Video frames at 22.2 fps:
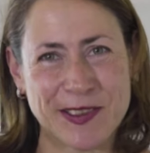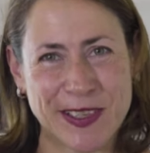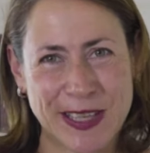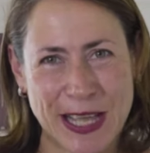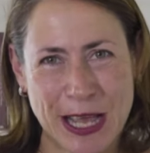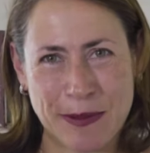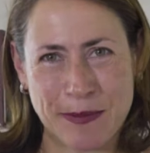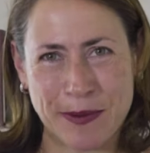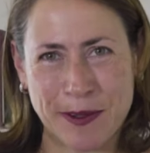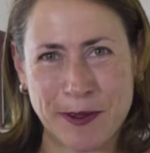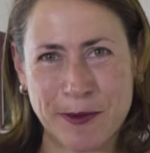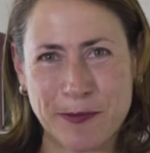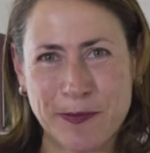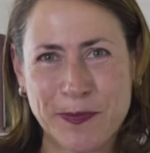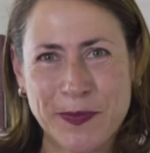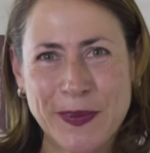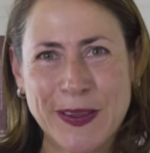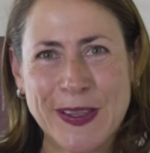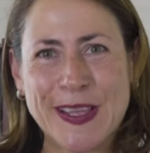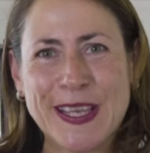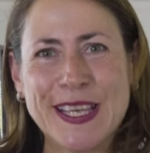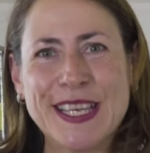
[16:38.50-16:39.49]
reliable.
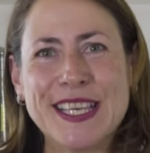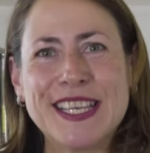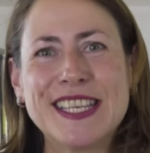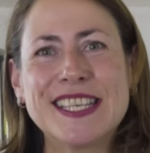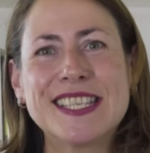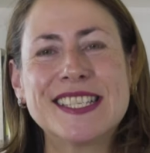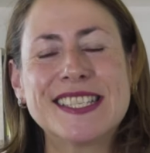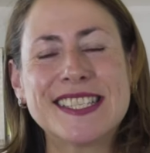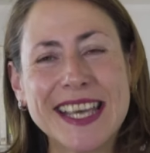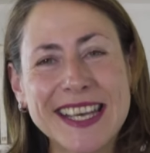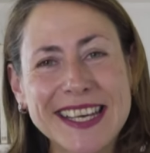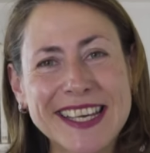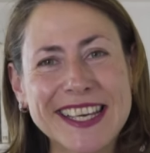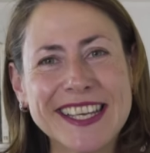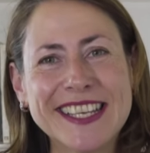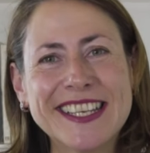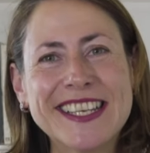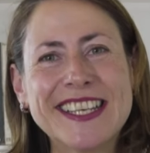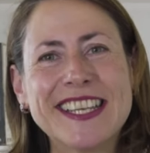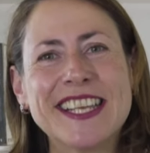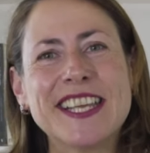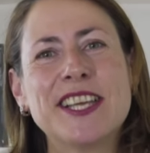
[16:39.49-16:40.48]

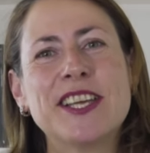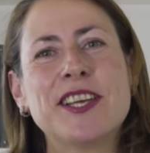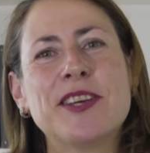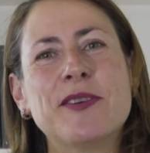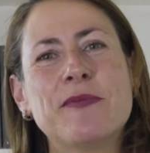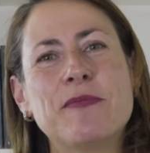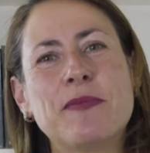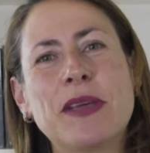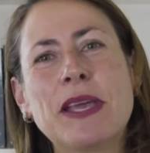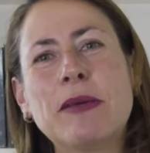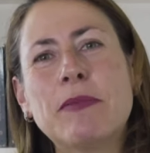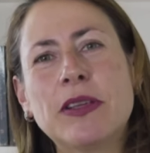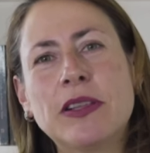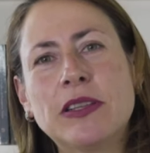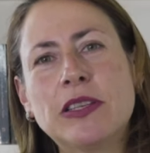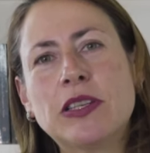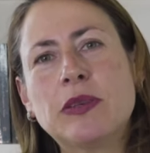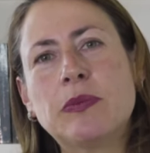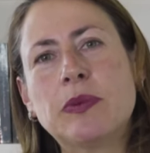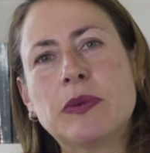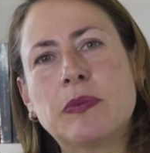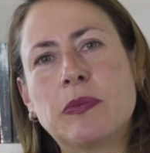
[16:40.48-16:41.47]
Second, maybe a
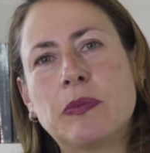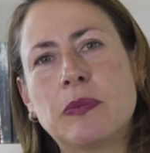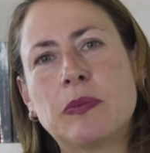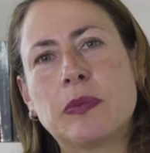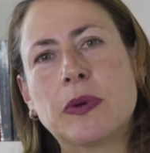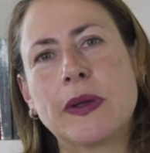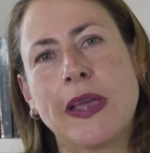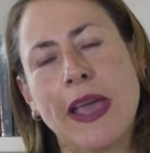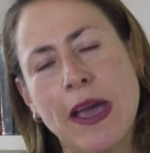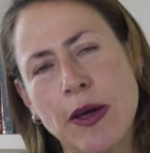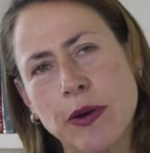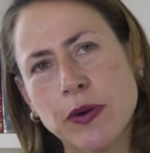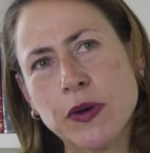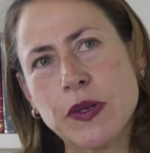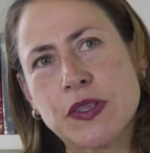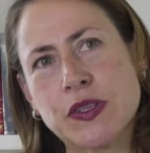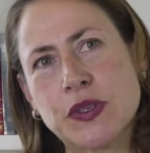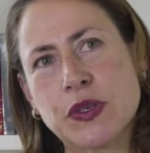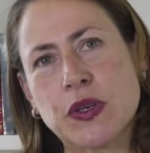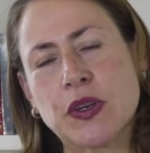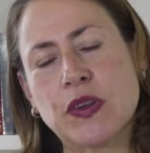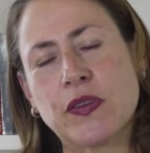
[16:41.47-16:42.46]
little bit
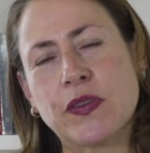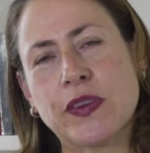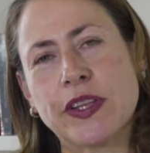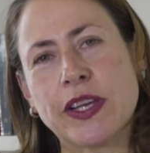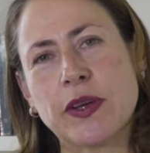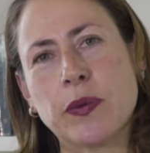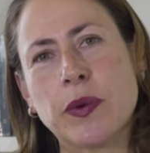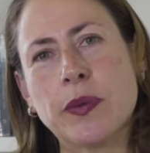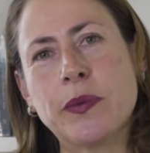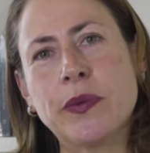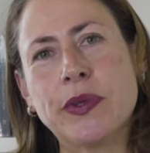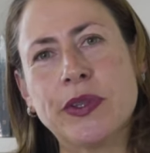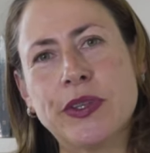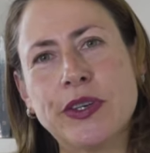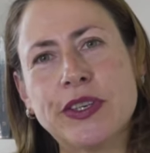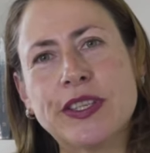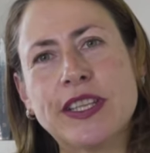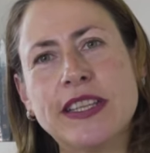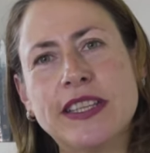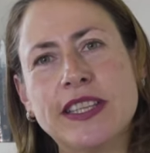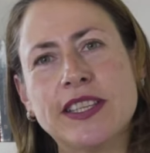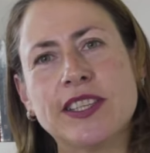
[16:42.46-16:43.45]
counterintuitively, when we
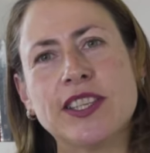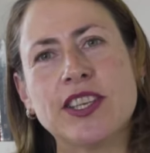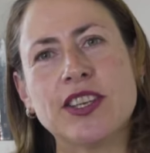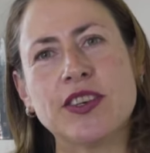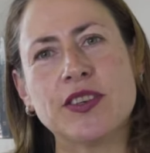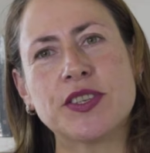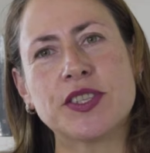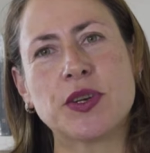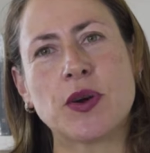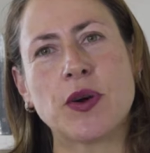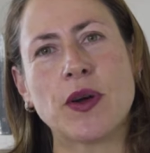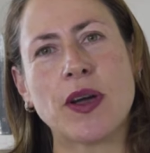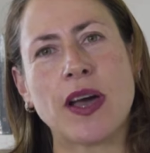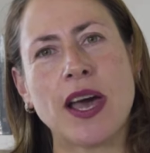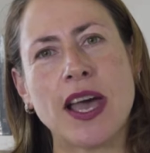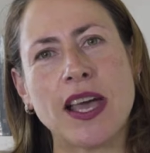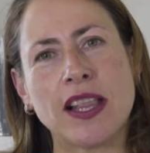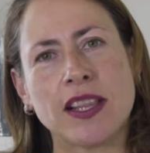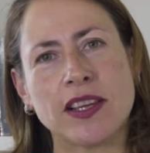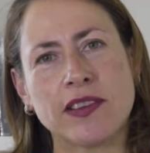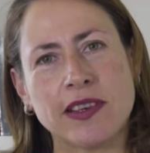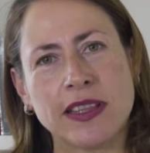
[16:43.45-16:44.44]
looked at the leaders who are
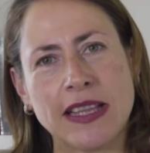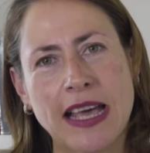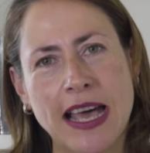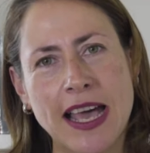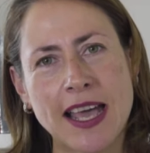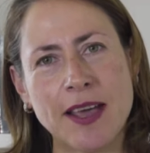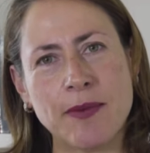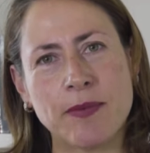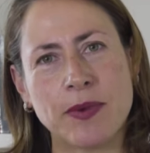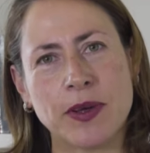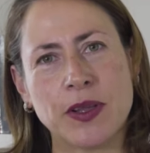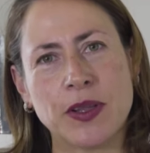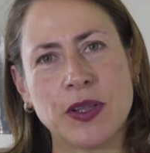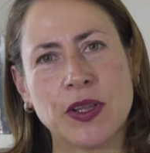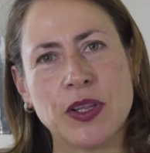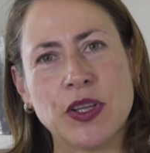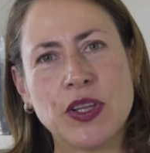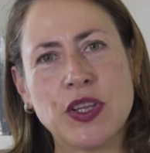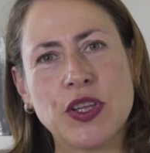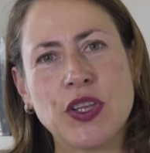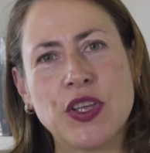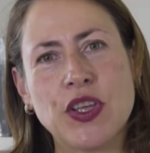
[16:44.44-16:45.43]
highly
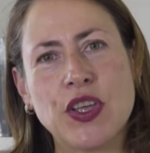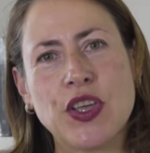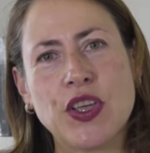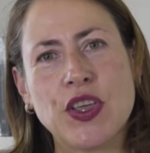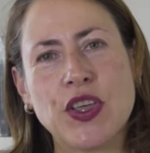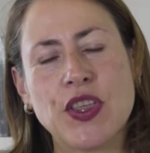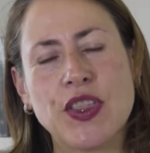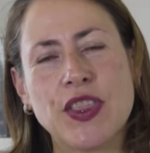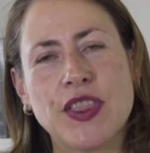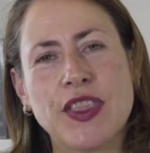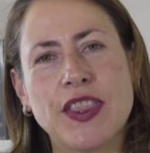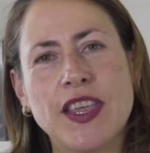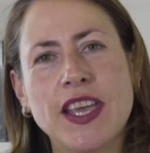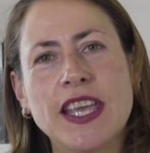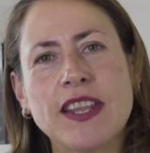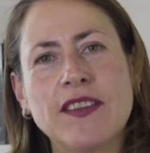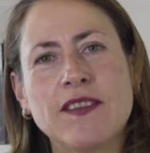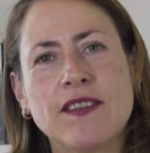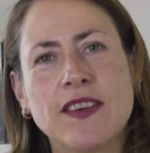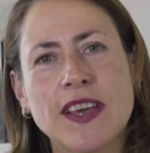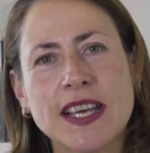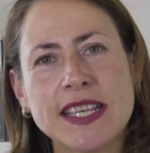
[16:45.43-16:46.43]
reliable,
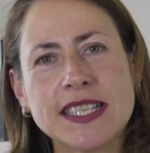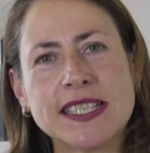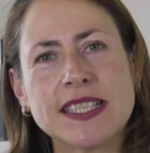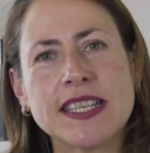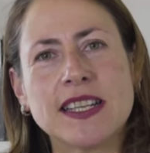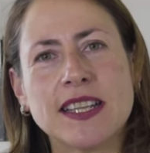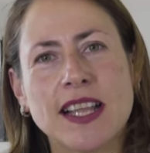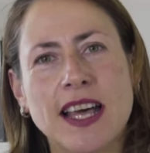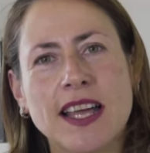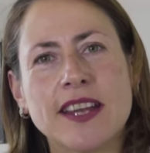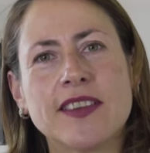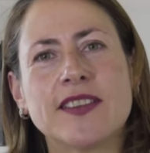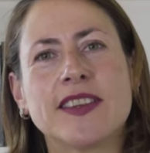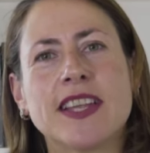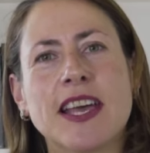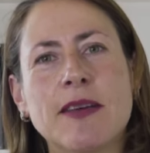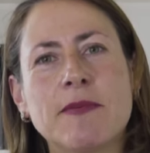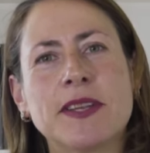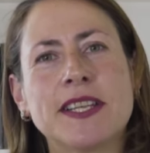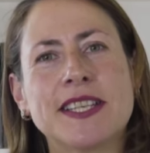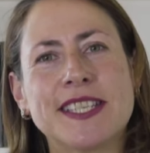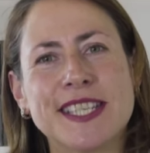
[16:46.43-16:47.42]
they invested a lot of
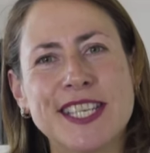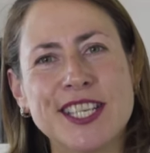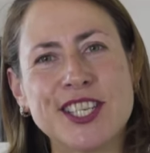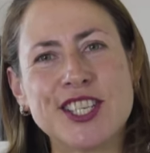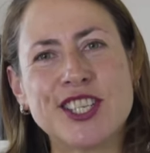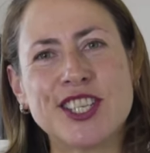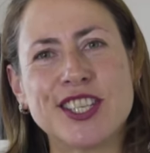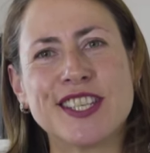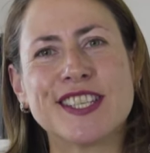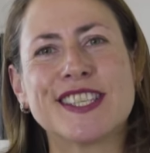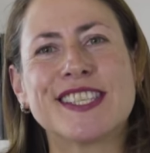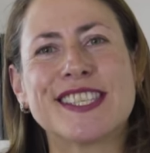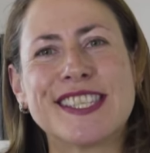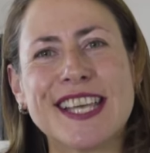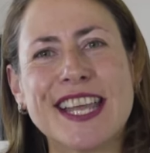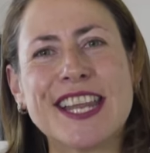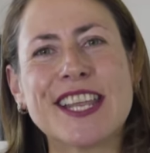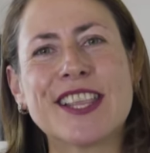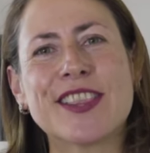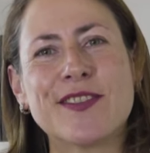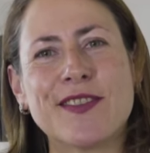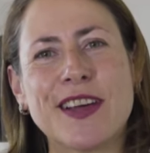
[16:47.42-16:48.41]
time and attention on
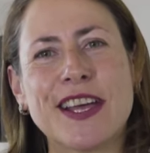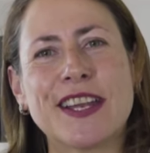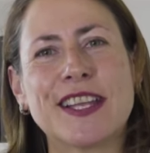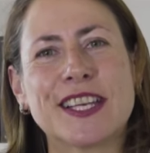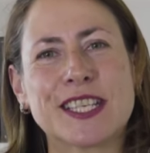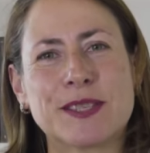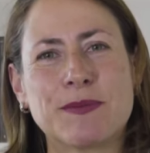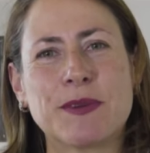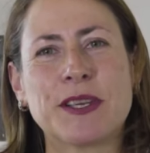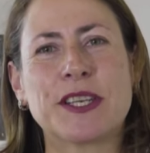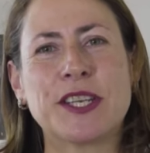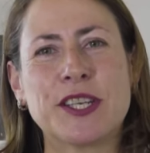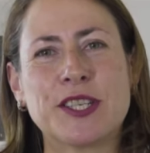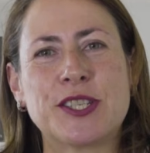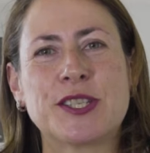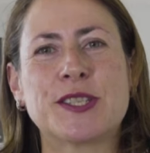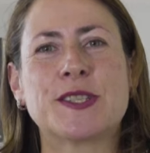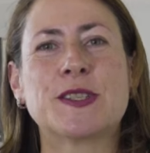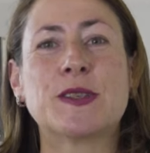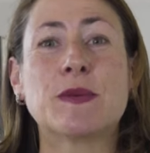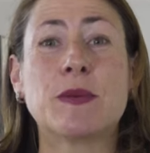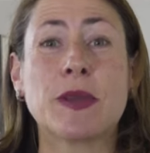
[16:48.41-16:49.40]
setting the right
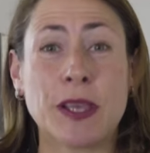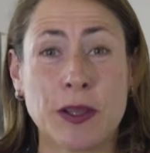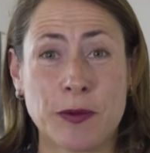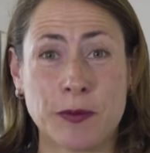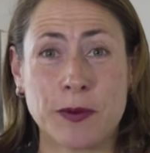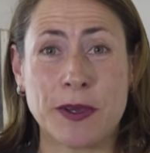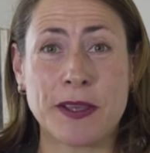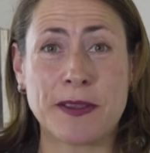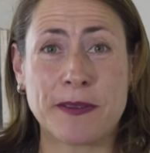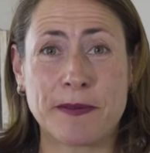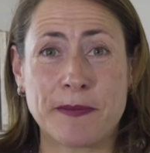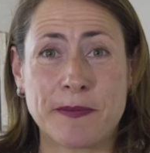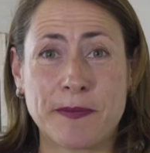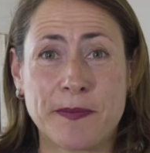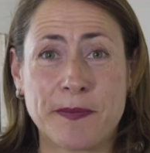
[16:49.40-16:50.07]
expectations to begin with.